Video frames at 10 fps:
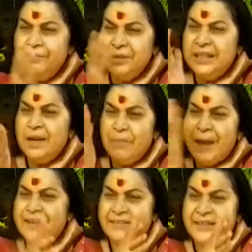which are
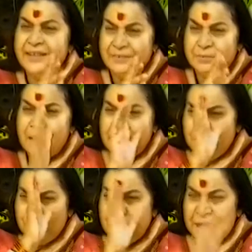bad things by
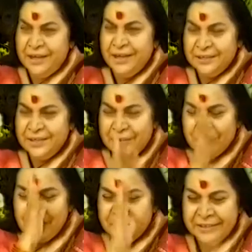your brain, as they call it,